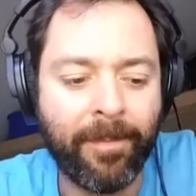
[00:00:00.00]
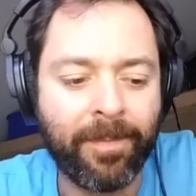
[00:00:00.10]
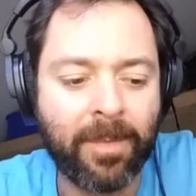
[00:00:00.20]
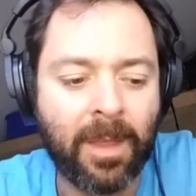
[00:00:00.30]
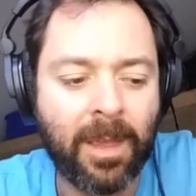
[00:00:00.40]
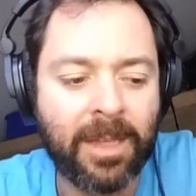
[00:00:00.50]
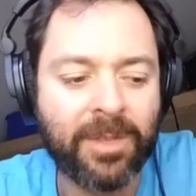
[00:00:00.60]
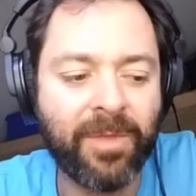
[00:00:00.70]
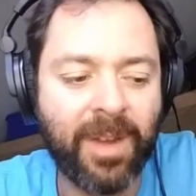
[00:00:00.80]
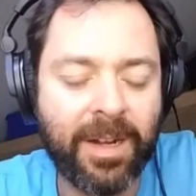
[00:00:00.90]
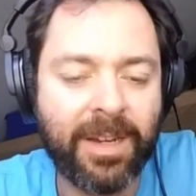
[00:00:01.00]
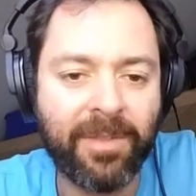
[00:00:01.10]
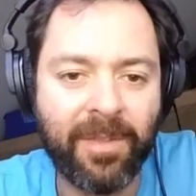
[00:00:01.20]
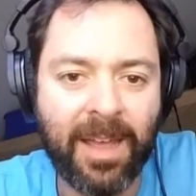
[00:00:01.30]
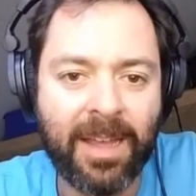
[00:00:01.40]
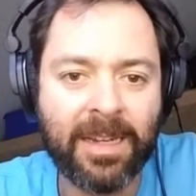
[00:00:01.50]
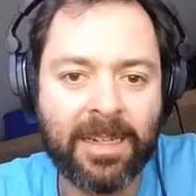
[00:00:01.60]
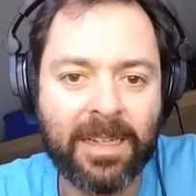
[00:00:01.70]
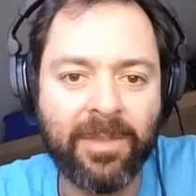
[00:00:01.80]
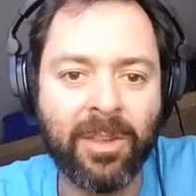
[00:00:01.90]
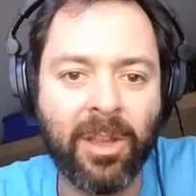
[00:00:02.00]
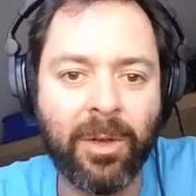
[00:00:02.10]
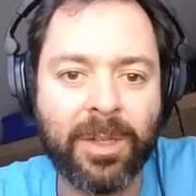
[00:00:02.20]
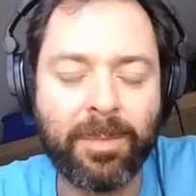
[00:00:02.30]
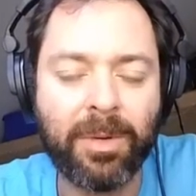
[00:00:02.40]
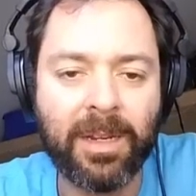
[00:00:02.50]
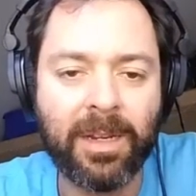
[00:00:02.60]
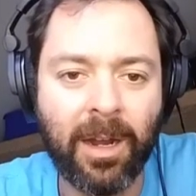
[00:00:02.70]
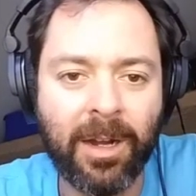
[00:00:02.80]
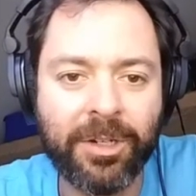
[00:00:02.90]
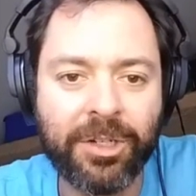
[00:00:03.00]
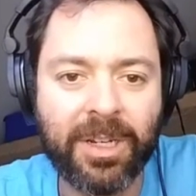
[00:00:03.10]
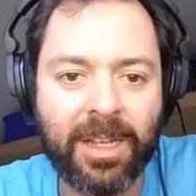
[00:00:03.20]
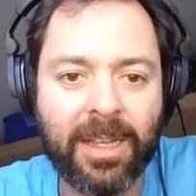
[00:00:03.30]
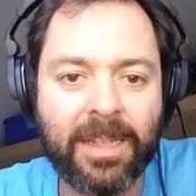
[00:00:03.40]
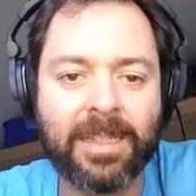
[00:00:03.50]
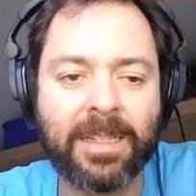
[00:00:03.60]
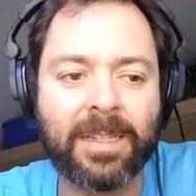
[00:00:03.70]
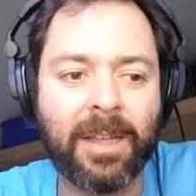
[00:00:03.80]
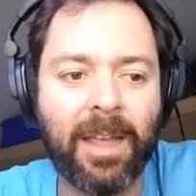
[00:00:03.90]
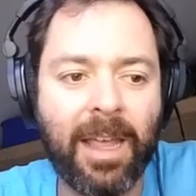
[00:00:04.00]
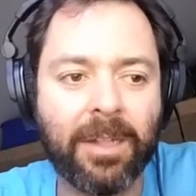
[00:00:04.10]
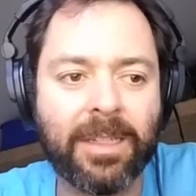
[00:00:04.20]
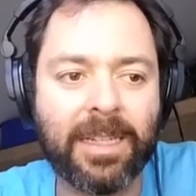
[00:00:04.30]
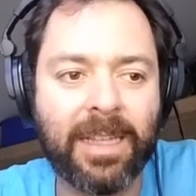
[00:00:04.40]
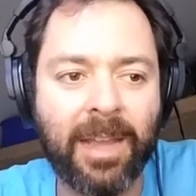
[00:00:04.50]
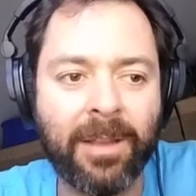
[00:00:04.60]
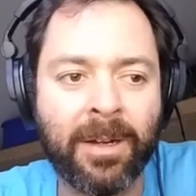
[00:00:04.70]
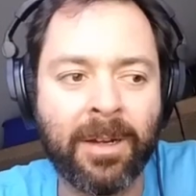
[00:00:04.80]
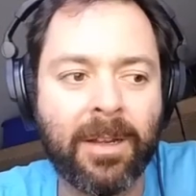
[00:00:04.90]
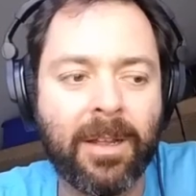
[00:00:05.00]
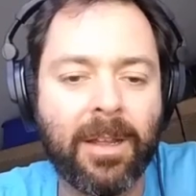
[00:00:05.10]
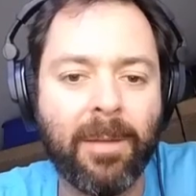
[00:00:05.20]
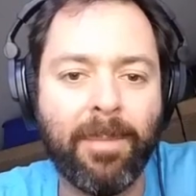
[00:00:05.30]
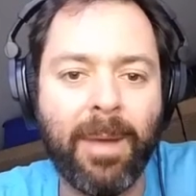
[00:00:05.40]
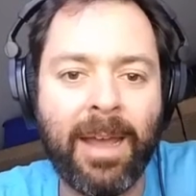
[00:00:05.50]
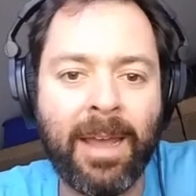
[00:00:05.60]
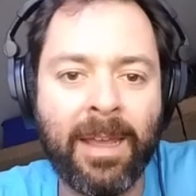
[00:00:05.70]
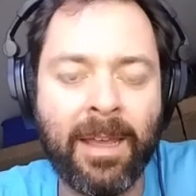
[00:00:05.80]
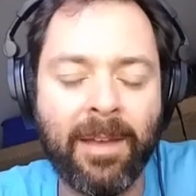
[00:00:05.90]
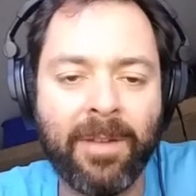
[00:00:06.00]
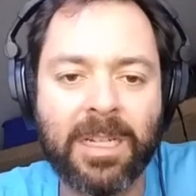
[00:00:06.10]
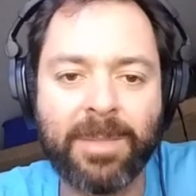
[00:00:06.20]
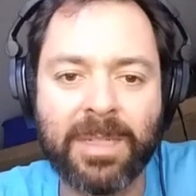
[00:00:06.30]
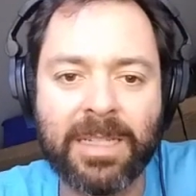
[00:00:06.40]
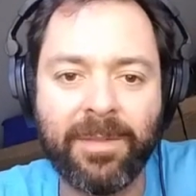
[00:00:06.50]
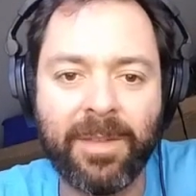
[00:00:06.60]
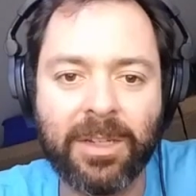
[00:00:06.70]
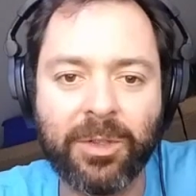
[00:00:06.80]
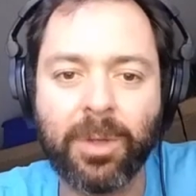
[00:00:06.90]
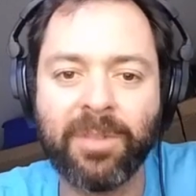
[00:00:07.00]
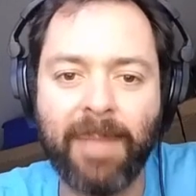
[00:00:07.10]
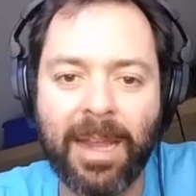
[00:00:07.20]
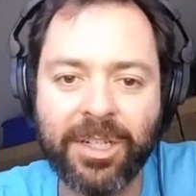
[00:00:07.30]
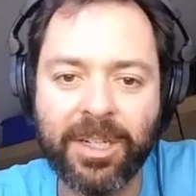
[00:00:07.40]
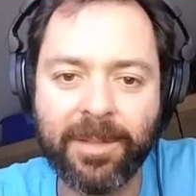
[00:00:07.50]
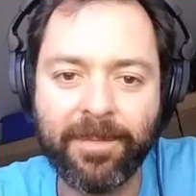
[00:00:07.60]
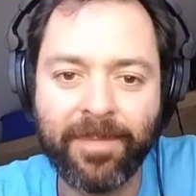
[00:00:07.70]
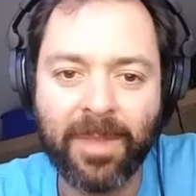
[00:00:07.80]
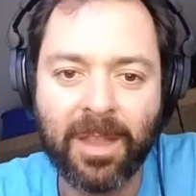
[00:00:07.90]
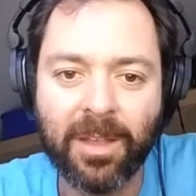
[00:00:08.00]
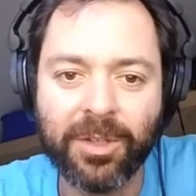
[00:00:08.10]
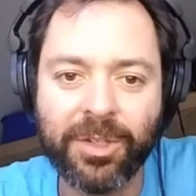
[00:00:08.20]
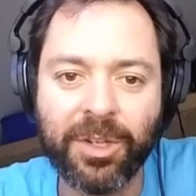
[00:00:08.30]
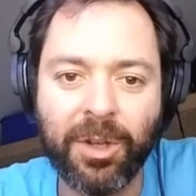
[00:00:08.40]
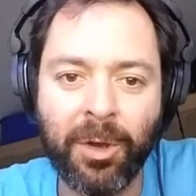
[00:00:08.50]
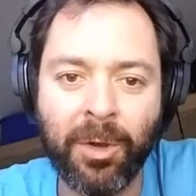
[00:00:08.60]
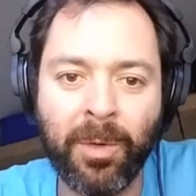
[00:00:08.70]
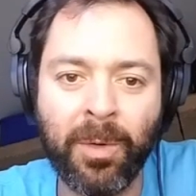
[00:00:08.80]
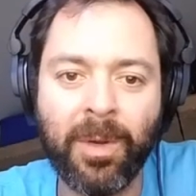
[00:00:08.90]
it's very defined, even though it's pretty large. It's held together by a very specific sort of magic. So